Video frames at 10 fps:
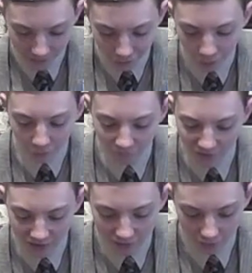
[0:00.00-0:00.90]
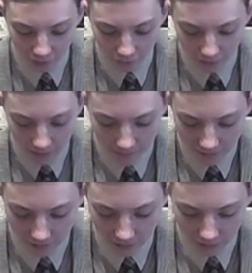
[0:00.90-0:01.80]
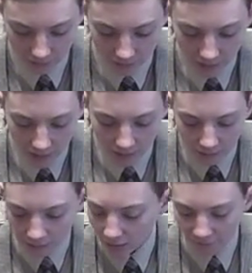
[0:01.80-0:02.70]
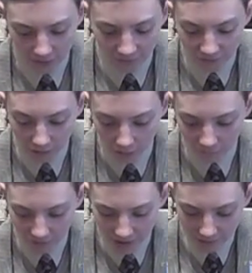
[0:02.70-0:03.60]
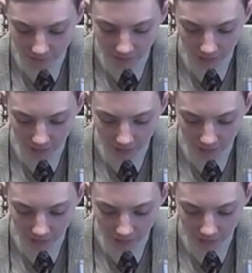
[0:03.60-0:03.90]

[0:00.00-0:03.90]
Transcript: Total fat 0 grams, nothing, no fat.